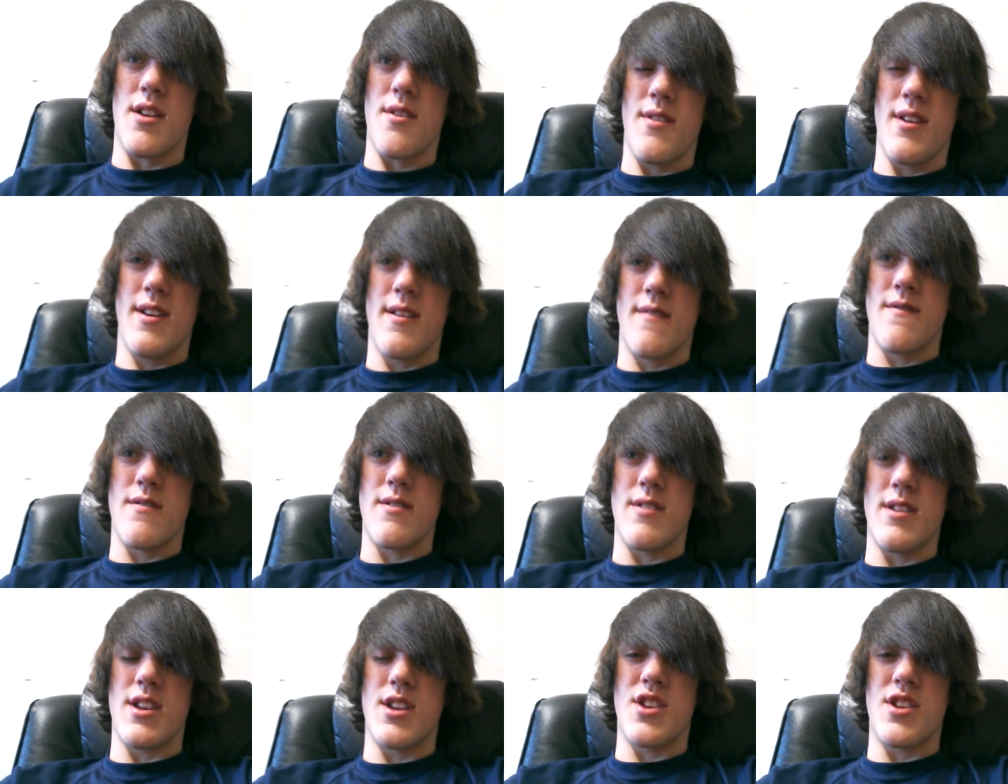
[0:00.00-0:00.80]
I don't have
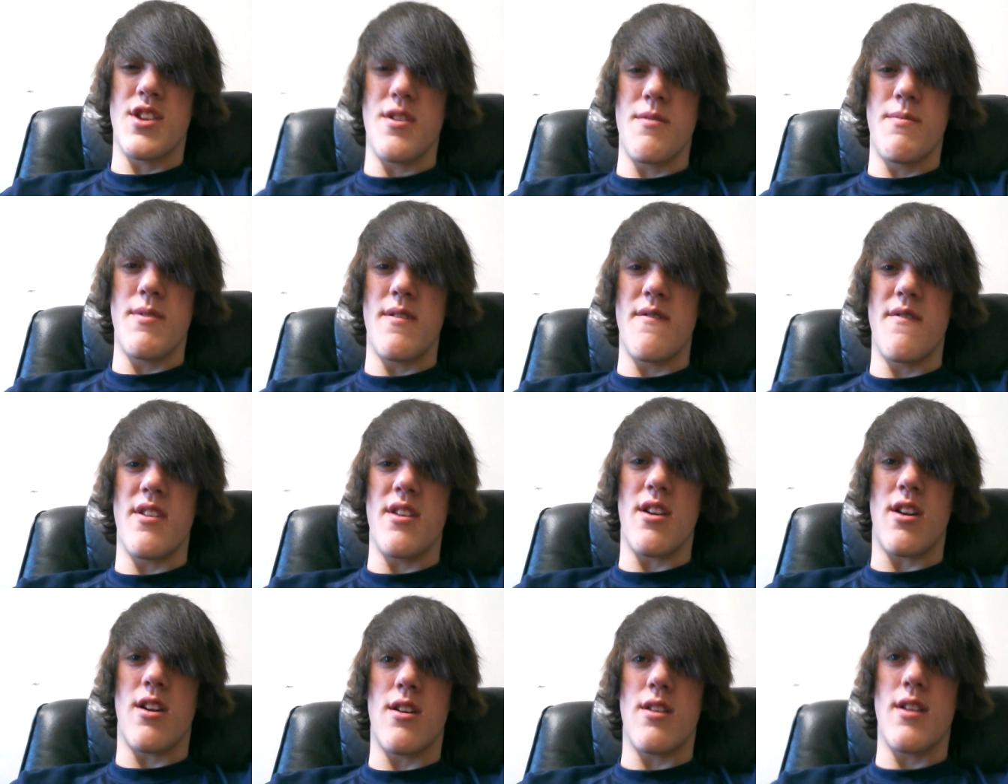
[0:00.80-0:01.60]
a HD
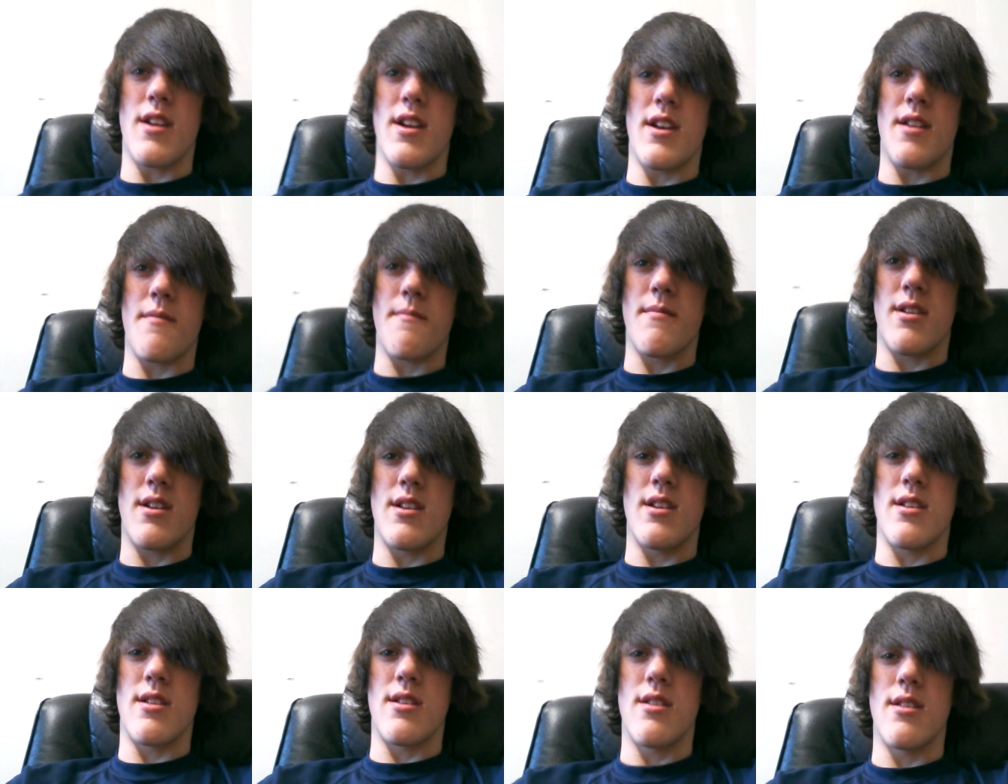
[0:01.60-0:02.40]
PVR and
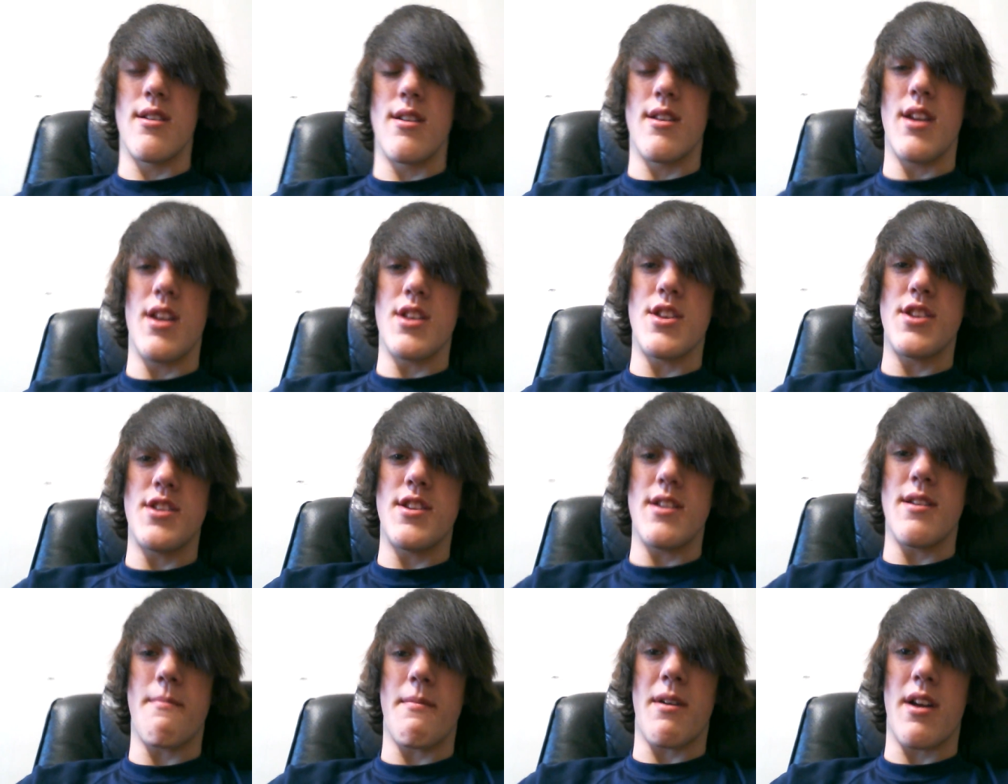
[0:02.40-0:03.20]
my
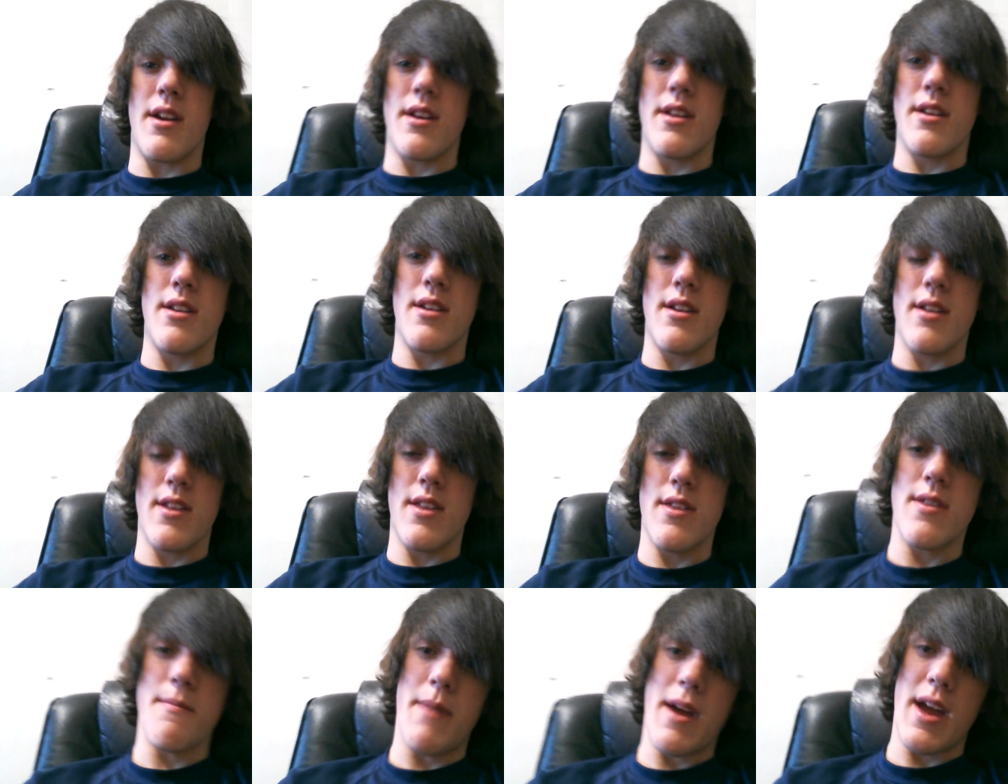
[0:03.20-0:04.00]
HDMI
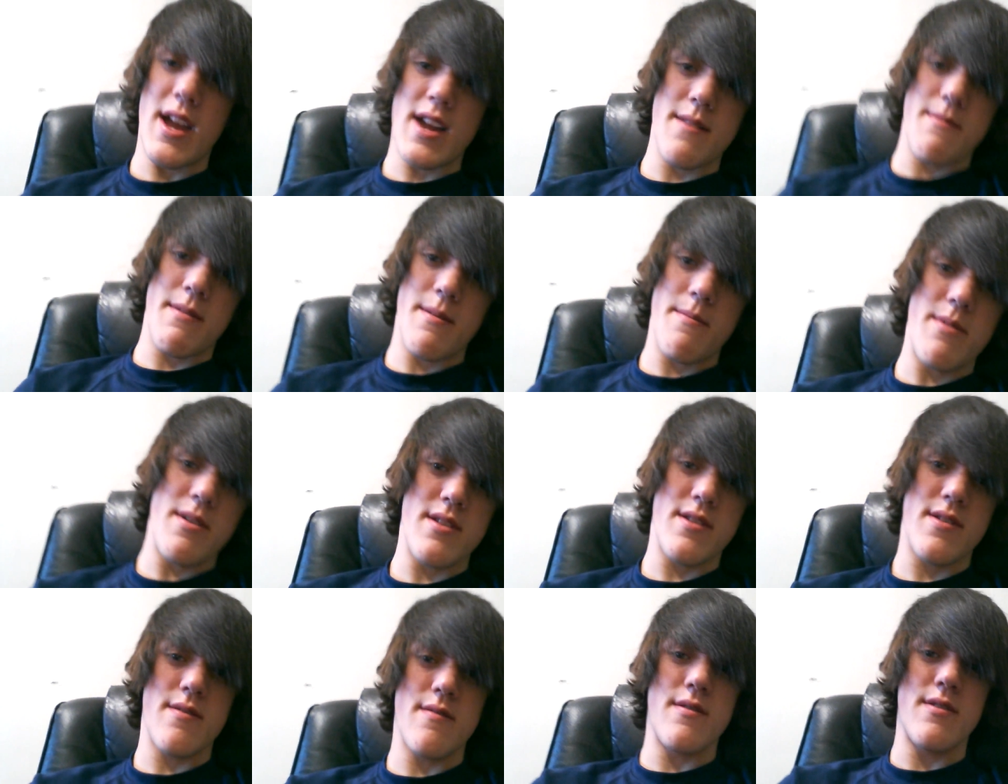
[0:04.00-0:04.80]
in the back of my
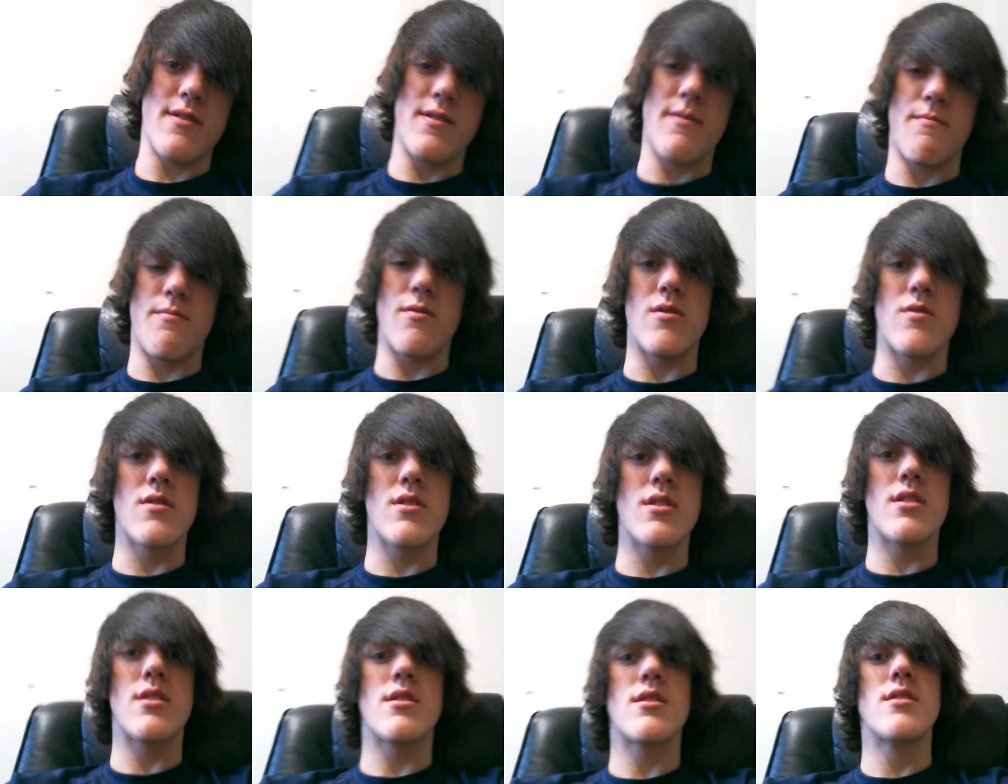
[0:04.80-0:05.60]
PS3 is
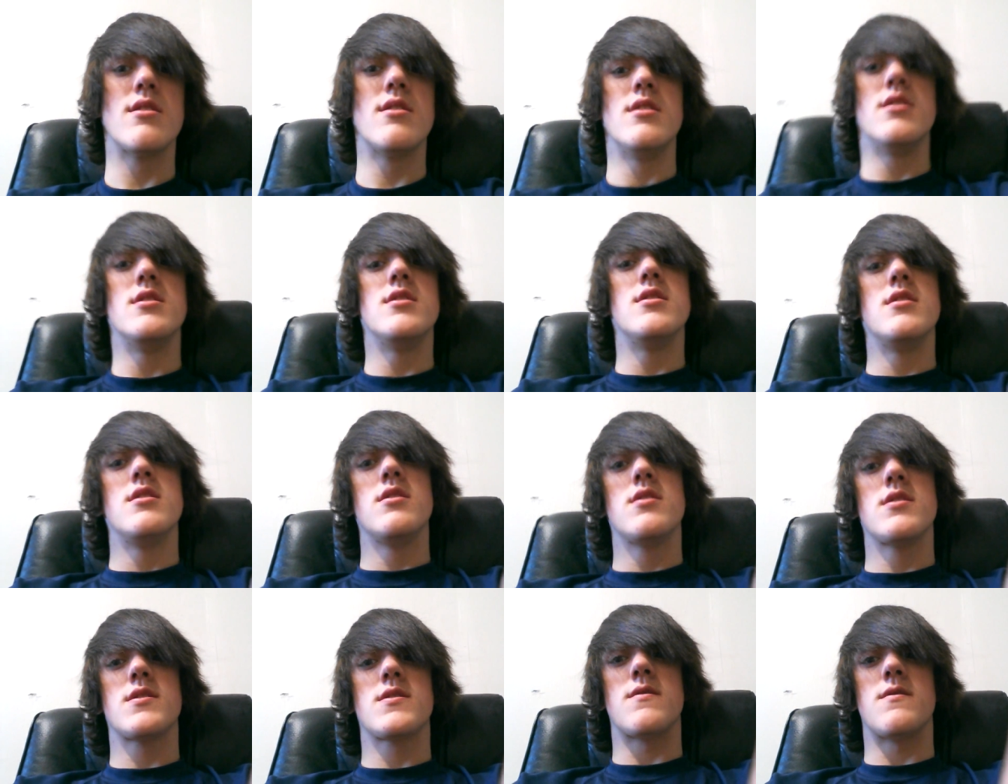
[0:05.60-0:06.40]
broken.
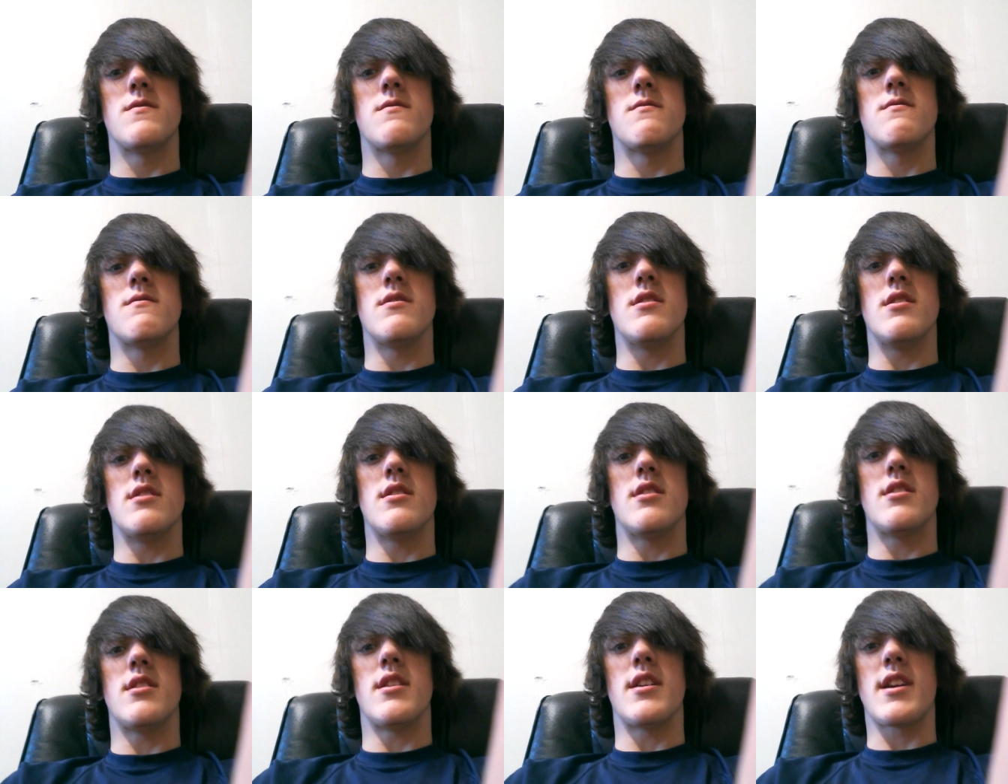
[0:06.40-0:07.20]
So
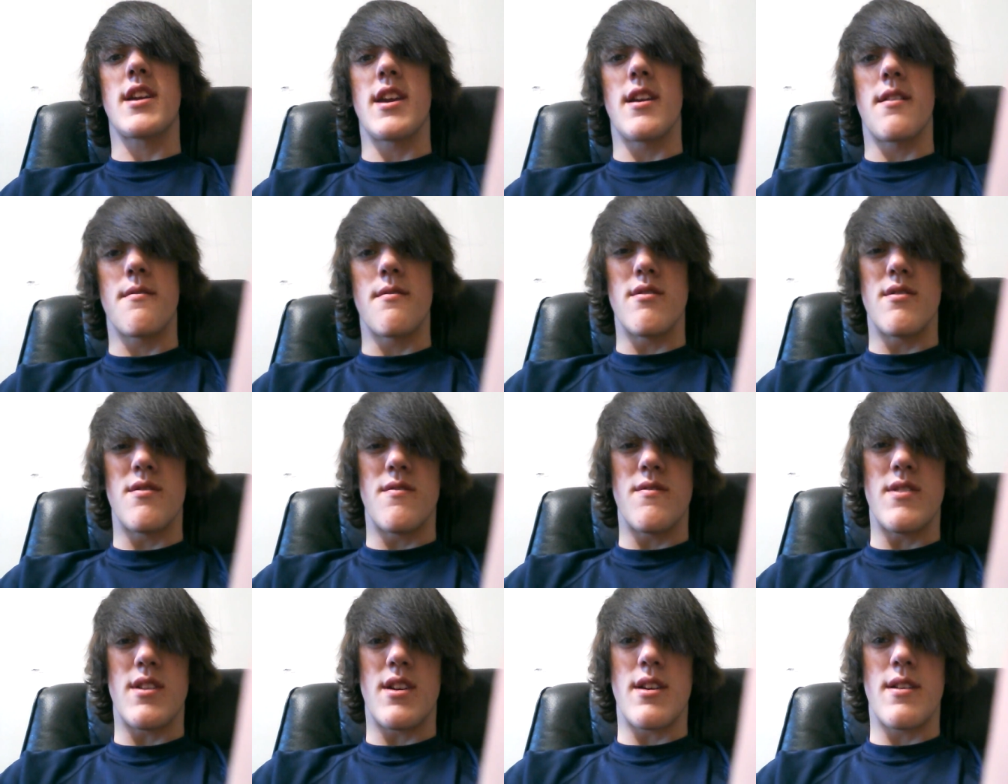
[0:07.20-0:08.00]
I can't
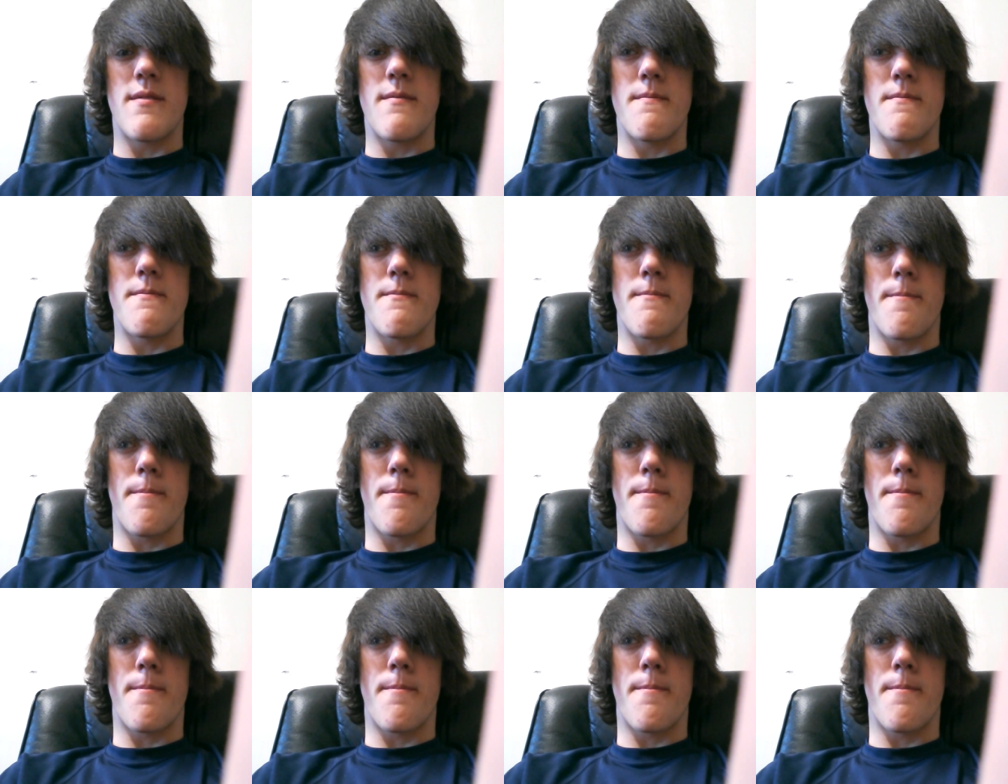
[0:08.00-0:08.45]
really do that.